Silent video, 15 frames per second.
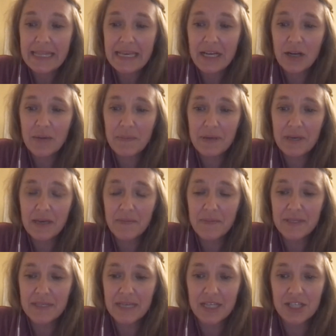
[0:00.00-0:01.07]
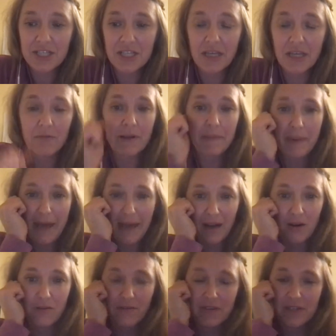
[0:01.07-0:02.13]
therapy potentially
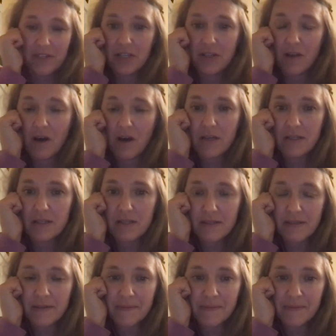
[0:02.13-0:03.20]
repair vision loss?